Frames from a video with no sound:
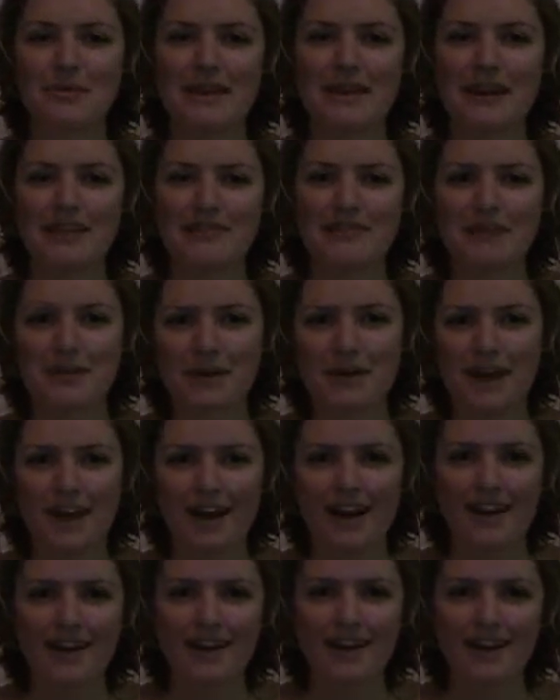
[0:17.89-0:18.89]
everywhere?
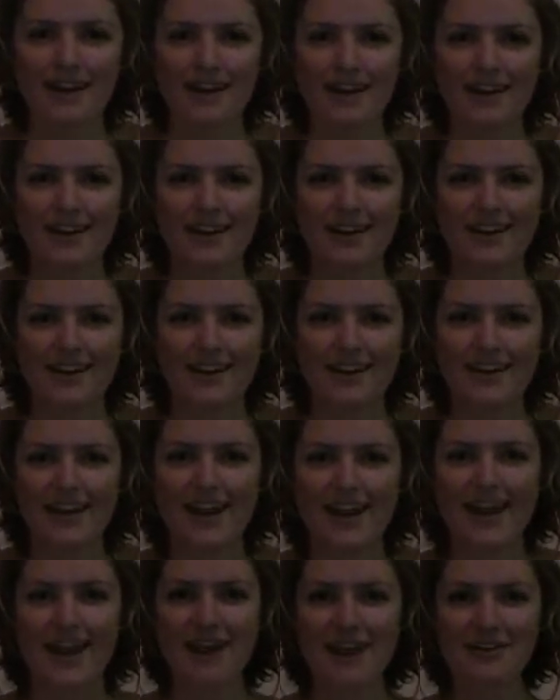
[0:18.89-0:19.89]

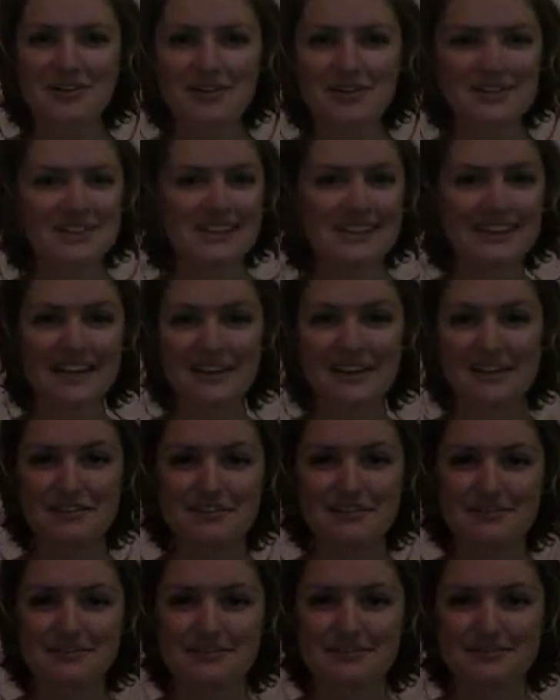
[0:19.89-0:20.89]
How would you live?